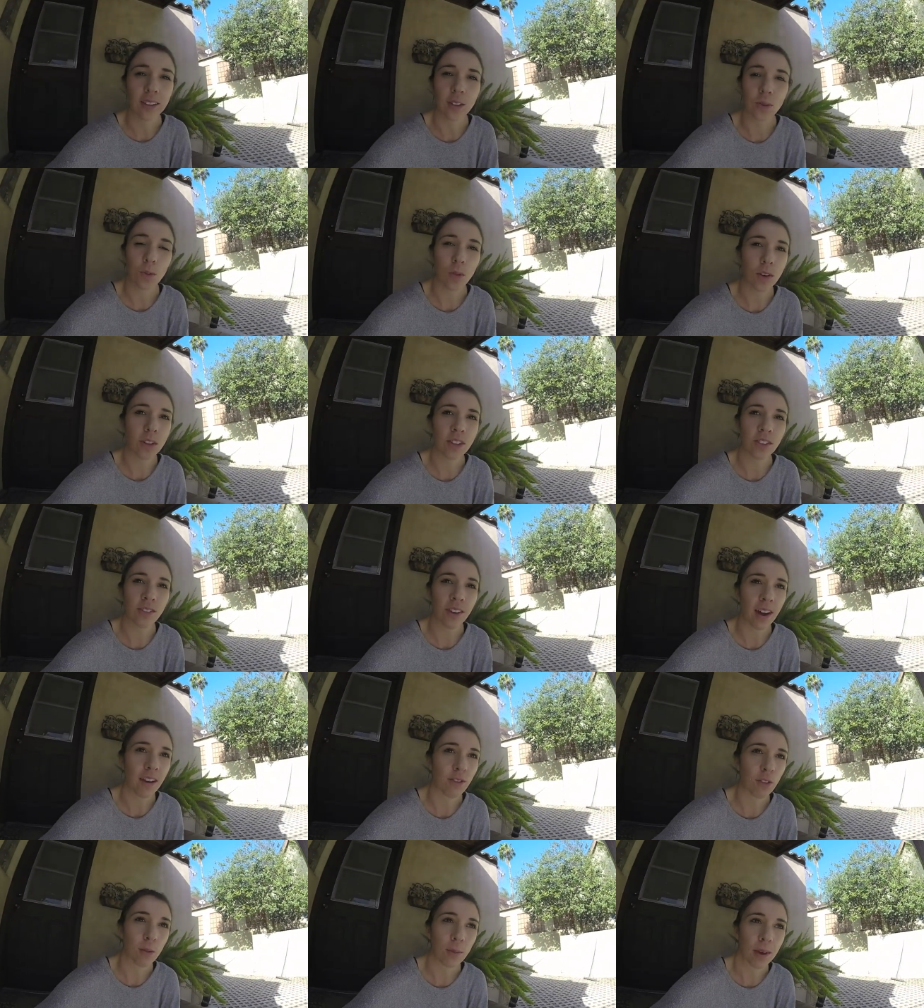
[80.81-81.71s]
His words of
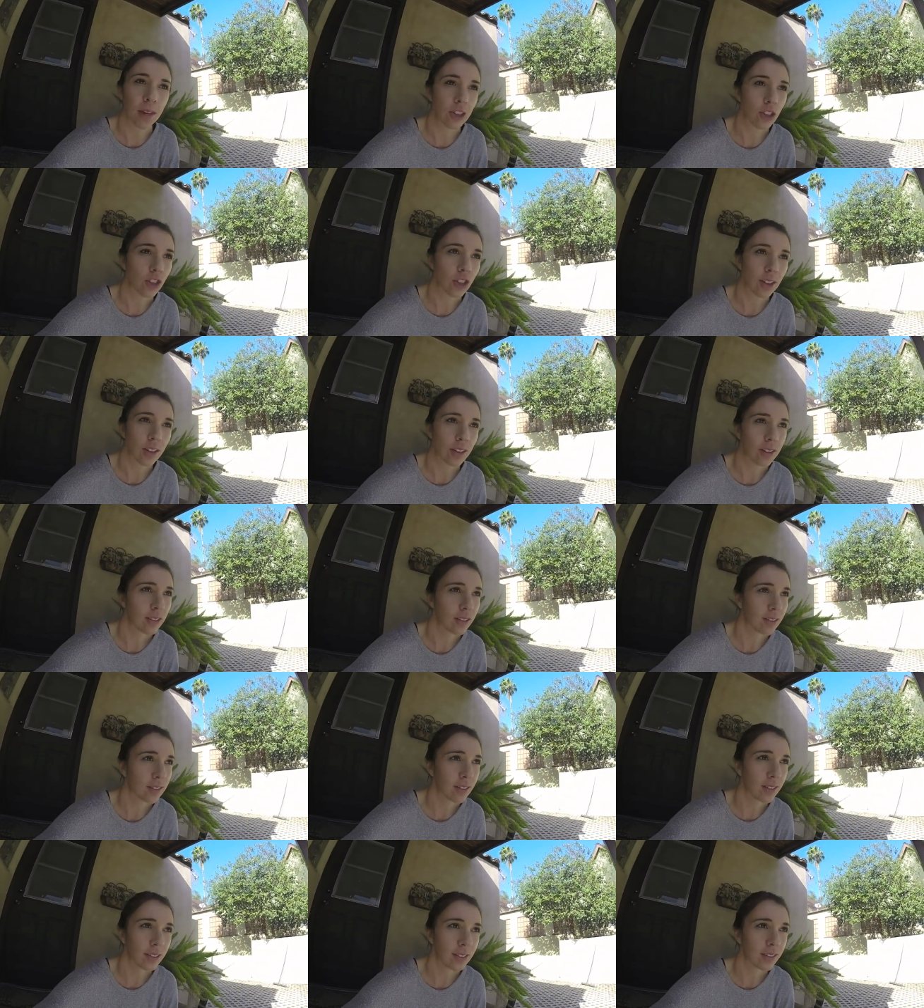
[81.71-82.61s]
affirmation
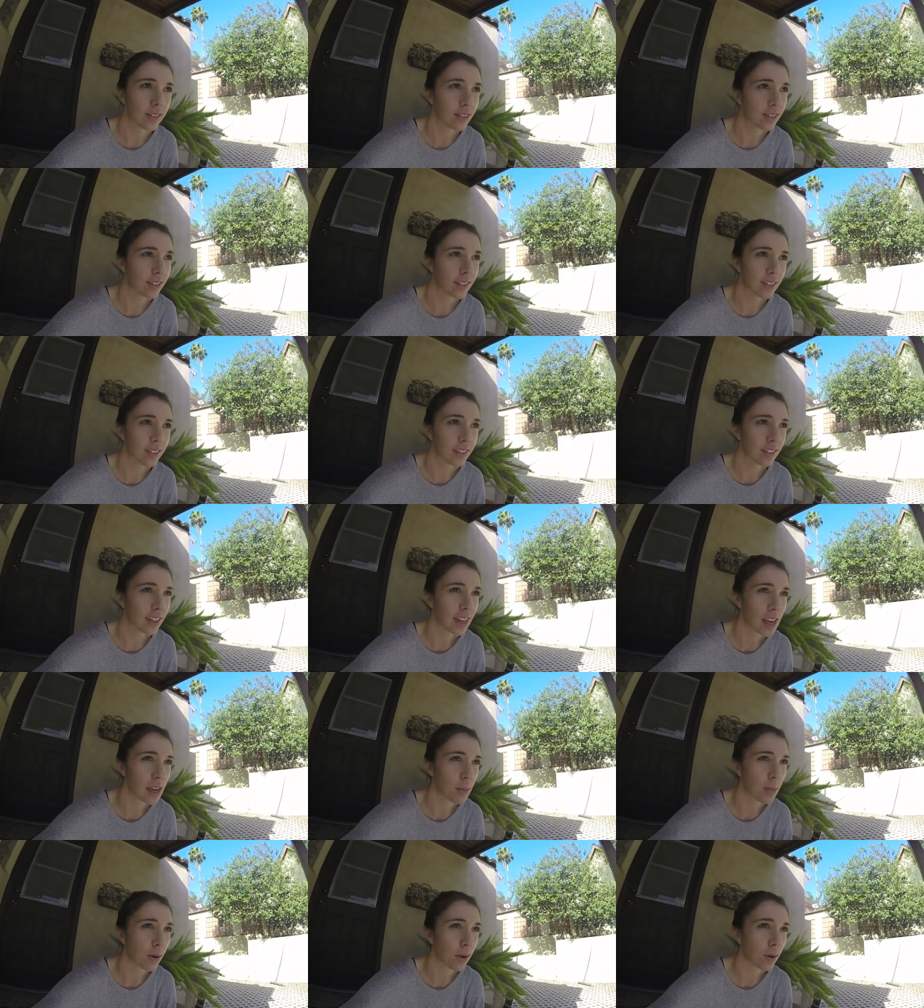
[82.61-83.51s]

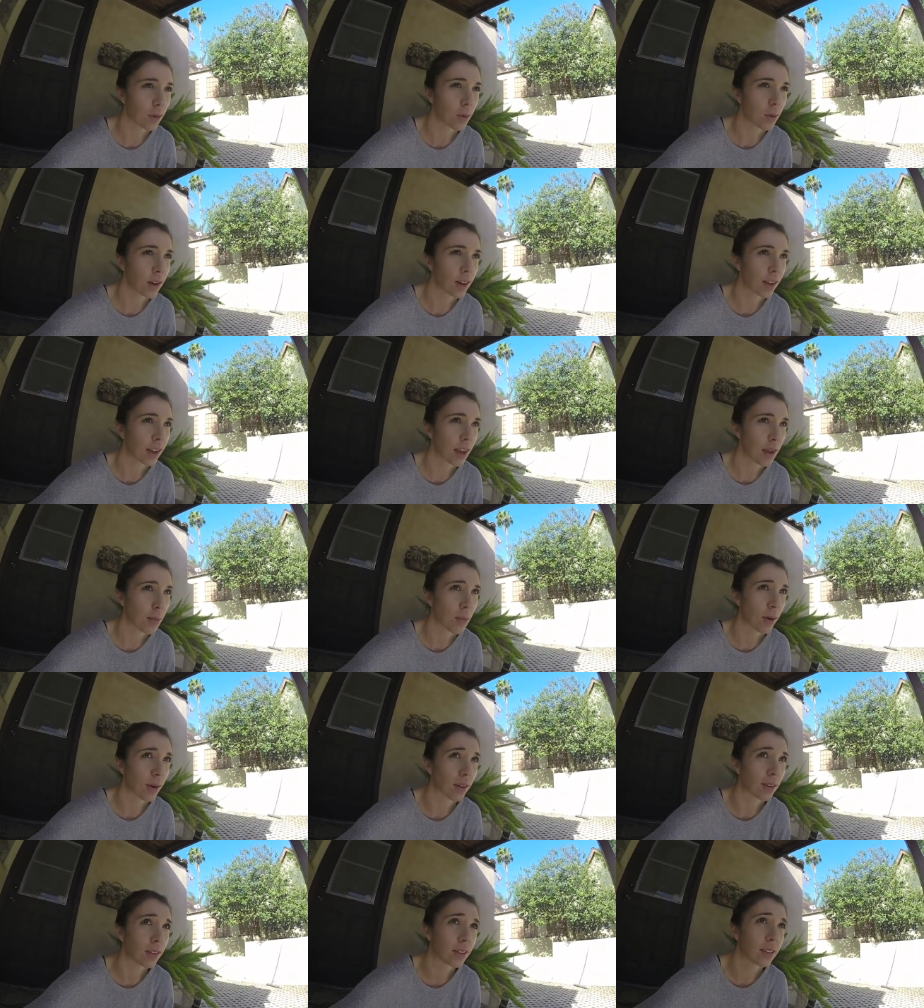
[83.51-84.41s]
keeper. What a
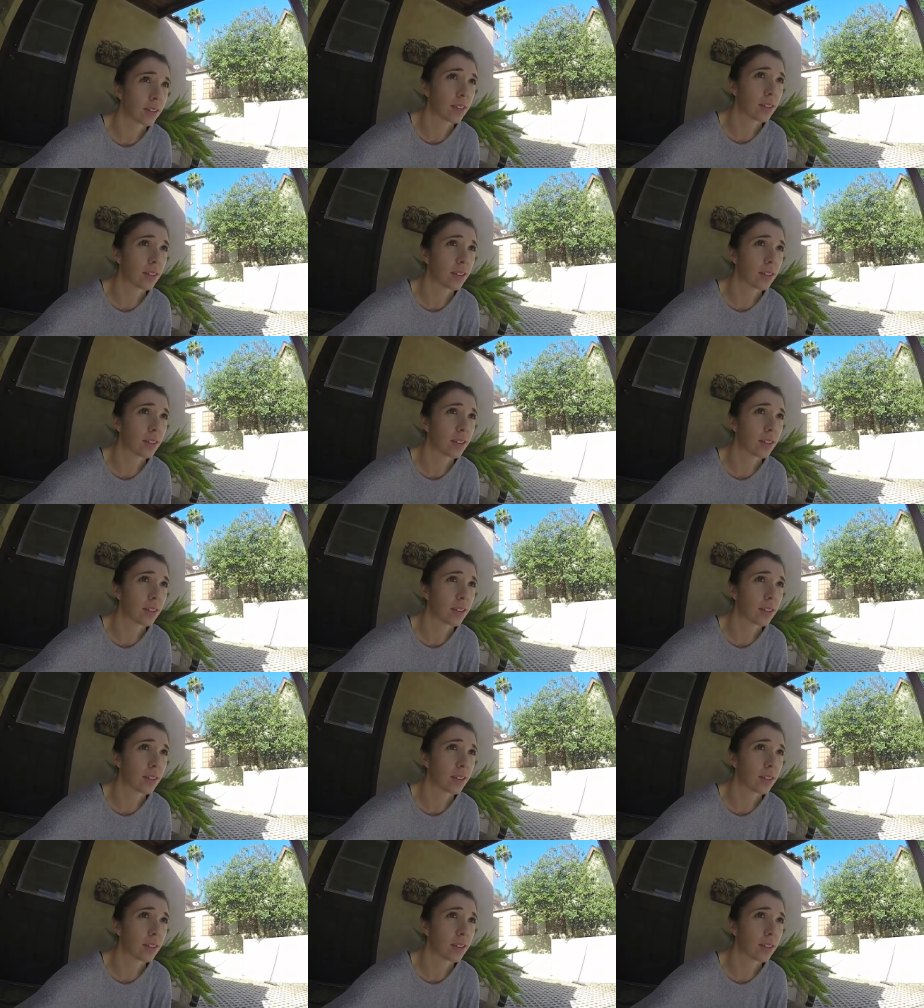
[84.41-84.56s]
keeper.